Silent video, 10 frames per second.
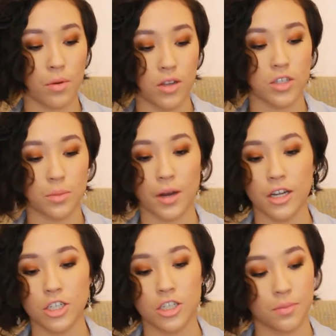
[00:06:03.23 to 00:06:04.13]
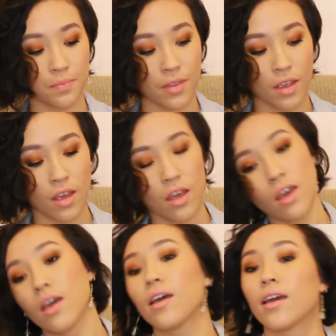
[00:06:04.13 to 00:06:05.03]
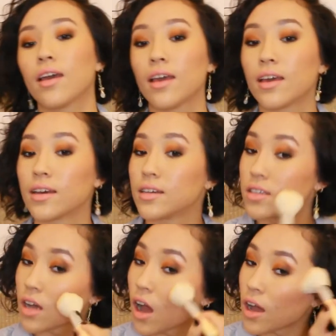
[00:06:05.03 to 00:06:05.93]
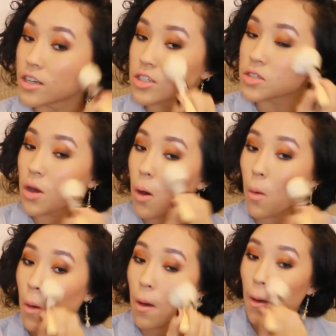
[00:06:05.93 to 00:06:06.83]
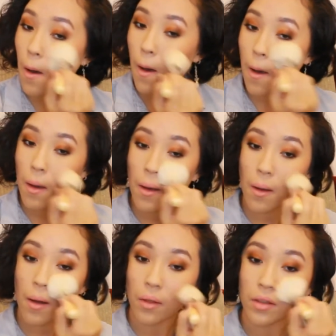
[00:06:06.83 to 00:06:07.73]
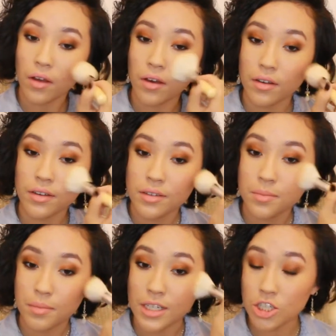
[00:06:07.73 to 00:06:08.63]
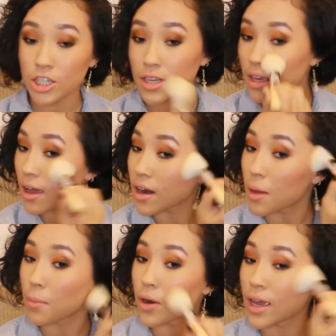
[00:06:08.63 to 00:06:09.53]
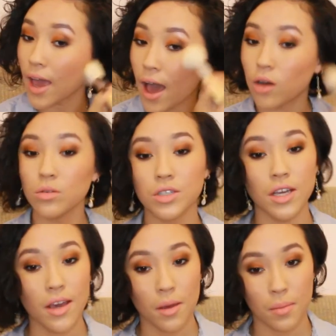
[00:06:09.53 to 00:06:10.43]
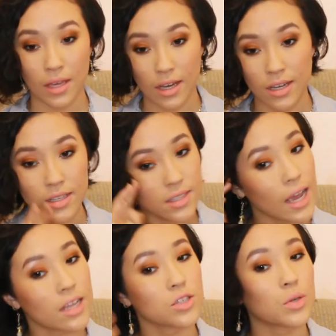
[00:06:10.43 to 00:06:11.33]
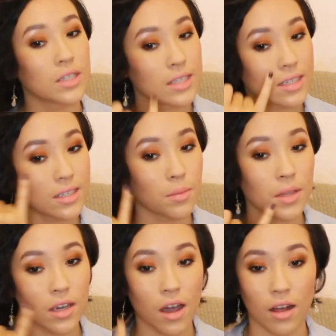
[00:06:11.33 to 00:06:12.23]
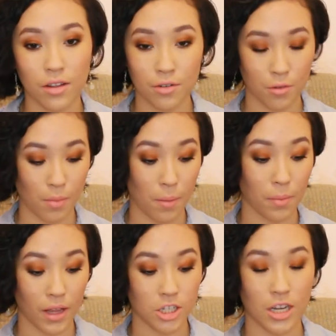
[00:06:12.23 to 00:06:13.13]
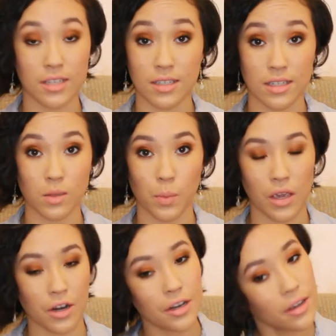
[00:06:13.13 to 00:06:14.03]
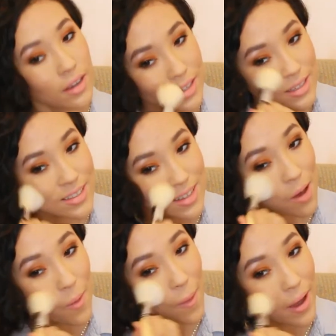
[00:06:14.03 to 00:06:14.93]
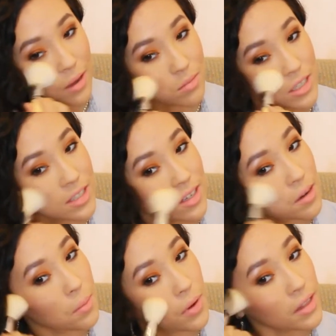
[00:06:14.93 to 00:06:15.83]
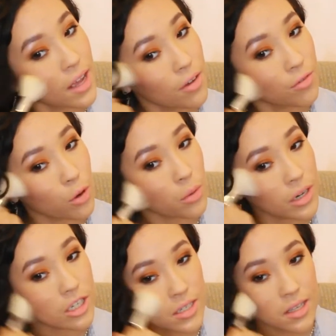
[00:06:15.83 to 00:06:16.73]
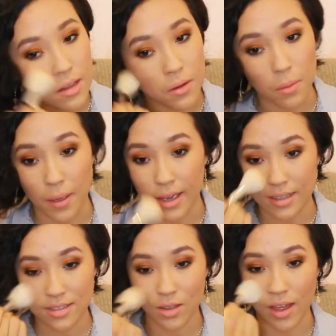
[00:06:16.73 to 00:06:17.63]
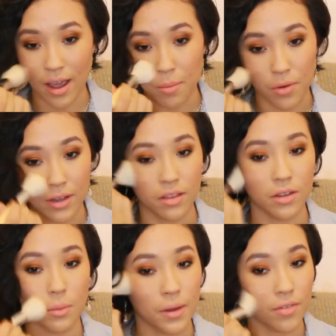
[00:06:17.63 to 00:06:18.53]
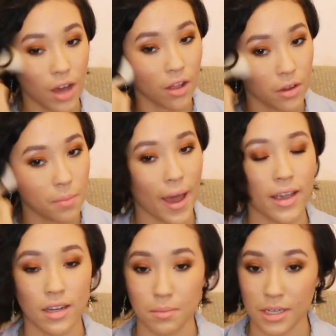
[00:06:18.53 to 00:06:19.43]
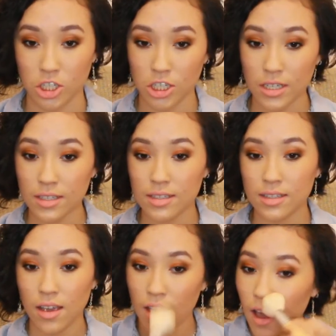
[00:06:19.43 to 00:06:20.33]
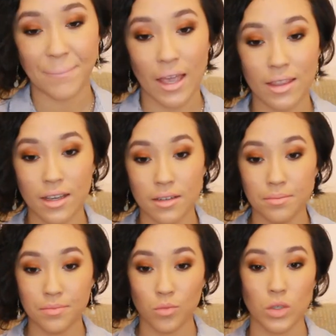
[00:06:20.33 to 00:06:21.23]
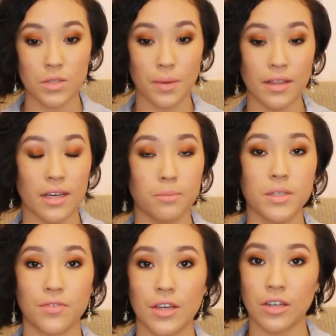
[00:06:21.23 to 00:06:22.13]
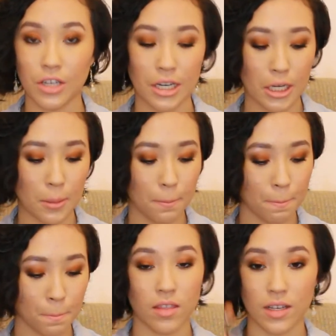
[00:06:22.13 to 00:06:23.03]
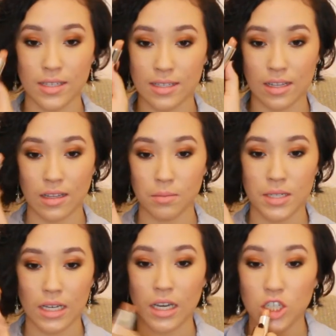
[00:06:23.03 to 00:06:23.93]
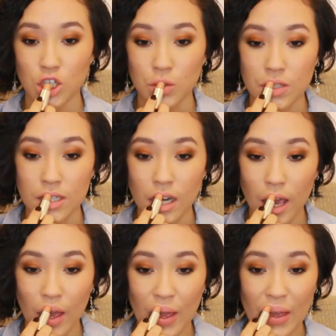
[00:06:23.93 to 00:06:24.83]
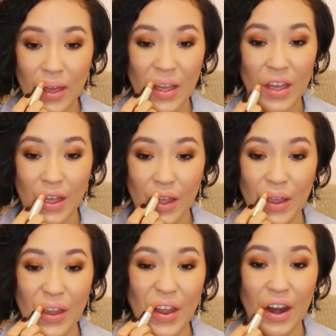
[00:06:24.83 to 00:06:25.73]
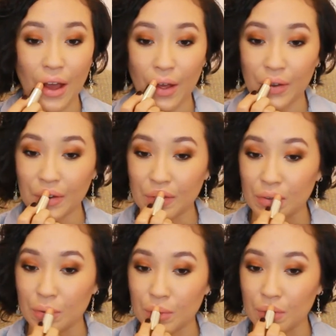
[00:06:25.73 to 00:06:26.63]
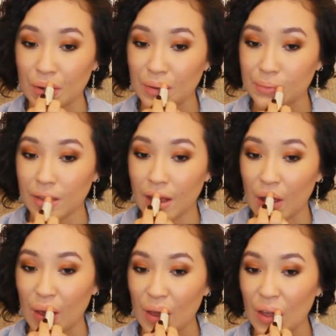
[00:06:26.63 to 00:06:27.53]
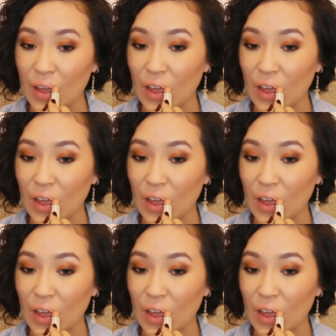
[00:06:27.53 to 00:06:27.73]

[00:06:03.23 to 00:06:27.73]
bronzer brush and I just go along my cheek and I bring it out because as you can see, some of the color from my blush has disappeared. So I'm just gonna bring that forward just a little bit so that I bring a little bit of color back into my cheeks. And then once my lips feel good, this is the lipstick I chose today, and I'll just reapply.